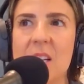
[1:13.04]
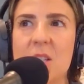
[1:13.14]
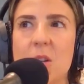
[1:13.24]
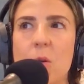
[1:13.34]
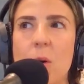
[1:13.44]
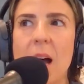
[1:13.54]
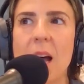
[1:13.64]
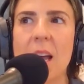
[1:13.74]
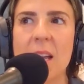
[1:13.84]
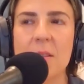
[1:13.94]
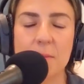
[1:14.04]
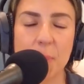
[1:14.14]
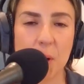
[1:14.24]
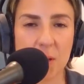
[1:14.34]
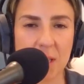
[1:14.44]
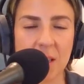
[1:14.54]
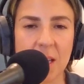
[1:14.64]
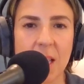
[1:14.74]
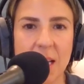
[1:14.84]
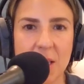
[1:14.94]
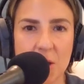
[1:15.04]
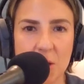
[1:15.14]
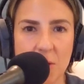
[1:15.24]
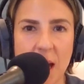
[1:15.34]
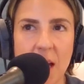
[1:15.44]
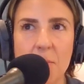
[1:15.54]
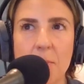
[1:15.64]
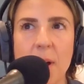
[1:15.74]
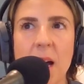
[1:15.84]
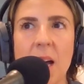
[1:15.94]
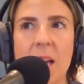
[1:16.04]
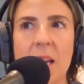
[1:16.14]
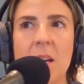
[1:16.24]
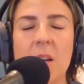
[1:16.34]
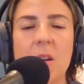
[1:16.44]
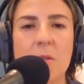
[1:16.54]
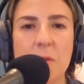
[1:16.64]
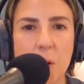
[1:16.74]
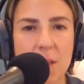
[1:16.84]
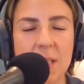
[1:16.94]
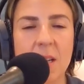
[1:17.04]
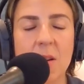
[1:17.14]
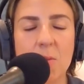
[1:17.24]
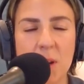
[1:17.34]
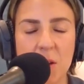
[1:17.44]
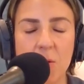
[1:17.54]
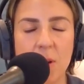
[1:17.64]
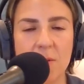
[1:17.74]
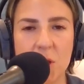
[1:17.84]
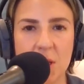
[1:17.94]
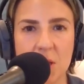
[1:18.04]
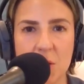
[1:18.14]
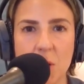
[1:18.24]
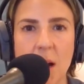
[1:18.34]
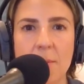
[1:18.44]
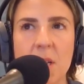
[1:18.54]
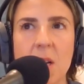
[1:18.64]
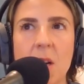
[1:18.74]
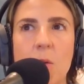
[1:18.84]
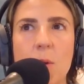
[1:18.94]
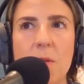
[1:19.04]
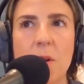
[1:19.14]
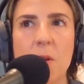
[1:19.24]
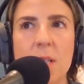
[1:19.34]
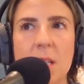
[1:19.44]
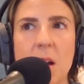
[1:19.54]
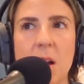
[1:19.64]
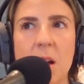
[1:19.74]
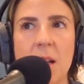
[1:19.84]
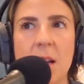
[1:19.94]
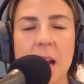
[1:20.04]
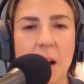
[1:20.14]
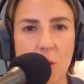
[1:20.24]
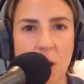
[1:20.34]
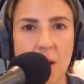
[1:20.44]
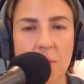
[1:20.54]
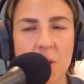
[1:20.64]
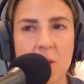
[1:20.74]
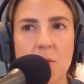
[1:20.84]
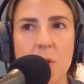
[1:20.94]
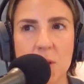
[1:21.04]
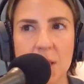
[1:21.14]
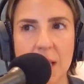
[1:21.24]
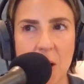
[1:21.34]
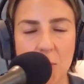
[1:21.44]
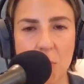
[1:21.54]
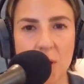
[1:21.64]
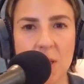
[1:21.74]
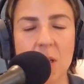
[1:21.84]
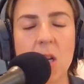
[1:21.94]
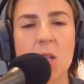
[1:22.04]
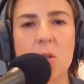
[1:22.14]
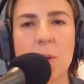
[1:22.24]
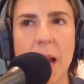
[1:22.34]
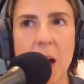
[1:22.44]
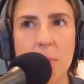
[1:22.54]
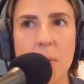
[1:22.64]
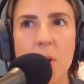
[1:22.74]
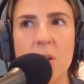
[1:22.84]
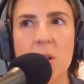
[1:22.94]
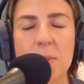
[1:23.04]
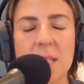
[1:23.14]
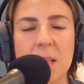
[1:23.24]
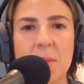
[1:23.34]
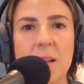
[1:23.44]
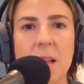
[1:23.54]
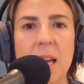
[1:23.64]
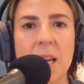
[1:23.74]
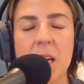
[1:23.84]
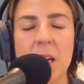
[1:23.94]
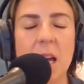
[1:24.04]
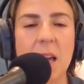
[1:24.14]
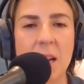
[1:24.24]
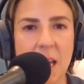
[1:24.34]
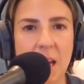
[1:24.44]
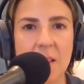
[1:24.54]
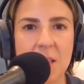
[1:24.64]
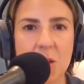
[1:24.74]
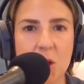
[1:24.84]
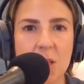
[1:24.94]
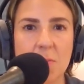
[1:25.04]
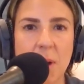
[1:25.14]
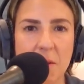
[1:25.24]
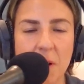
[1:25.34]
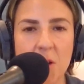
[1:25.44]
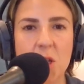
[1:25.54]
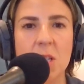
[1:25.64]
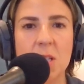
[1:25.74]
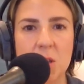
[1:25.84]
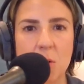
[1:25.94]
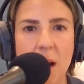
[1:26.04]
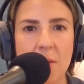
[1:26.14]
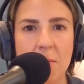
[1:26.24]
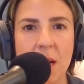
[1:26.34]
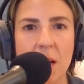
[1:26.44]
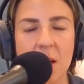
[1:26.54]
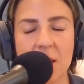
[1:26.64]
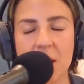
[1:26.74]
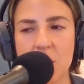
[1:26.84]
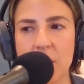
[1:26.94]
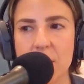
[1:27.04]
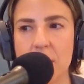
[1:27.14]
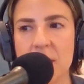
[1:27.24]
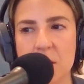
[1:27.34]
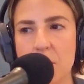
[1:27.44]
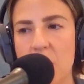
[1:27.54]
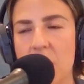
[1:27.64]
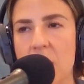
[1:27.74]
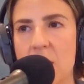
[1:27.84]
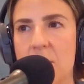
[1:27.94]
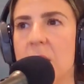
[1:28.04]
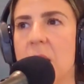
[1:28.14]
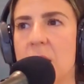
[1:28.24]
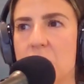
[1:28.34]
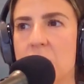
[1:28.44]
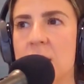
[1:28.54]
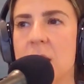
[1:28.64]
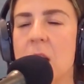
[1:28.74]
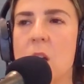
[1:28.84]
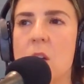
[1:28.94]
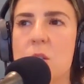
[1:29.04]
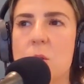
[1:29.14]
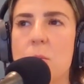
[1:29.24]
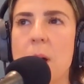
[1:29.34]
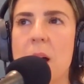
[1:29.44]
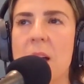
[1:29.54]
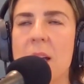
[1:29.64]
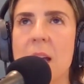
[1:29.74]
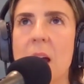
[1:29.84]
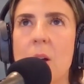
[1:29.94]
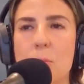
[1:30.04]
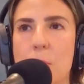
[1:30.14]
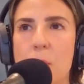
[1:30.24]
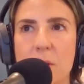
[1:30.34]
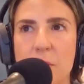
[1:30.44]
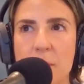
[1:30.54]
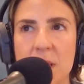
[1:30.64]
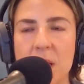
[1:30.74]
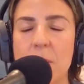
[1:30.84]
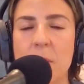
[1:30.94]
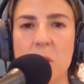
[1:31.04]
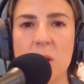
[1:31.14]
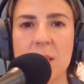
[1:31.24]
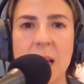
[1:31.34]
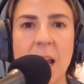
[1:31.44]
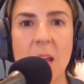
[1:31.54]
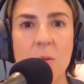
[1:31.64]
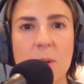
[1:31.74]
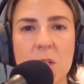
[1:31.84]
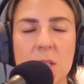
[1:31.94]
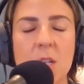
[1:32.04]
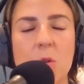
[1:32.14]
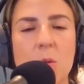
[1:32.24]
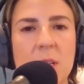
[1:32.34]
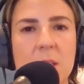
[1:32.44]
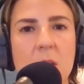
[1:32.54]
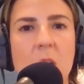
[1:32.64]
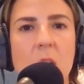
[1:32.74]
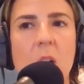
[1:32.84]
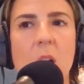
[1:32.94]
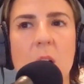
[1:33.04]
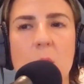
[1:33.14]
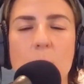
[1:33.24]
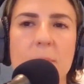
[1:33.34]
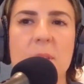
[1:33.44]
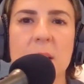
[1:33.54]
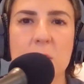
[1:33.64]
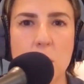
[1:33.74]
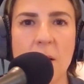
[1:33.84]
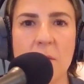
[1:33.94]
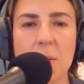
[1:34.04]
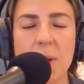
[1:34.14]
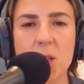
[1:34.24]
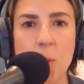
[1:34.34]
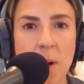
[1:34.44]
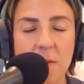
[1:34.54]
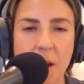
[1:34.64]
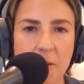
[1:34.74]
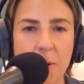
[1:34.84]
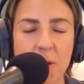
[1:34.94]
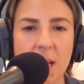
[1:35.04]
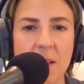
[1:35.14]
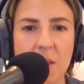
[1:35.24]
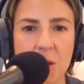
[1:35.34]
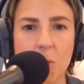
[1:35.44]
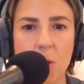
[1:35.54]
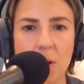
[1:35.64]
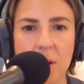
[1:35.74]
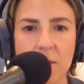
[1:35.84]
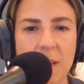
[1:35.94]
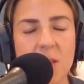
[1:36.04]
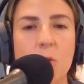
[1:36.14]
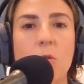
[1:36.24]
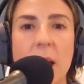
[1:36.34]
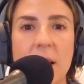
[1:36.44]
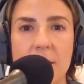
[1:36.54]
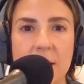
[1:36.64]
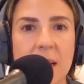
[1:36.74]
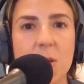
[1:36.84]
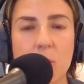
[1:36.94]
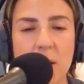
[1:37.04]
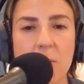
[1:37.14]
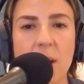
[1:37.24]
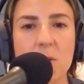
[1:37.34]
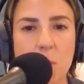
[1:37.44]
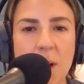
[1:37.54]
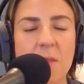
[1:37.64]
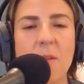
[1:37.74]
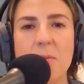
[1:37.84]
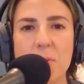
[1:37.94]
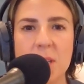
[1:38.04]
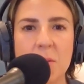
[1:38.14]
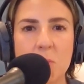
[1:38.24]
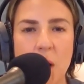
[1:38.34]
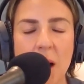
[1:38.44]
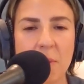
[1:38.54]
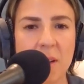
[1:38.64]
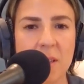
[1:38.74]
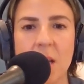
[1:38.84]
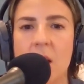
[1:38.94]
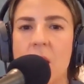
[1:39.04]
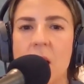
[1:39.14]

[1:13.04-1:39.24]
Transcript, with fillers: So I personally like to do that by focusing on what you have just described we focus on outcomes versus outputs. So, an output could be something like, and again, this is just my function. So, I'm an, a senior vice president of marketing communications. So, my output from a team member could say, hey, we just increased uh, website traffic by 25% this quarter. That's great. That's great. We have 25% more eyeballs